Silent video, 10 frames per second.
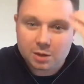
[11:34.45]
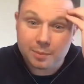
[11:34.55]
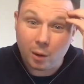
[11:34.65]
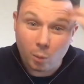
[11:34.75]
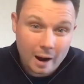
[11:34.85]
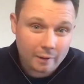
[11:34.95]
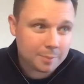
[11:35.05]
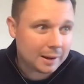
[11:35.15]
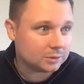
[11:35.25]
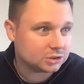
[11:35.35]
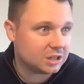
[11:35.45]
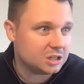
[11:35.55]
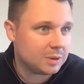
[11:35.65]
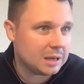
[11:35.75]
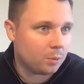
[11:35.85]
about whereabouts are
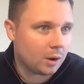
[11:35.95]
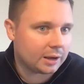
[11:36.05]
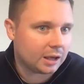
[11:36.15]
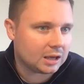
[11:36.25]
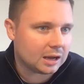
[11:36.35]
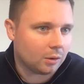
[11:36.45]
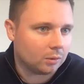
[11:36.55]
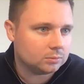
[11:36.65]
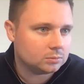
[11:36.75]
these people hanging out?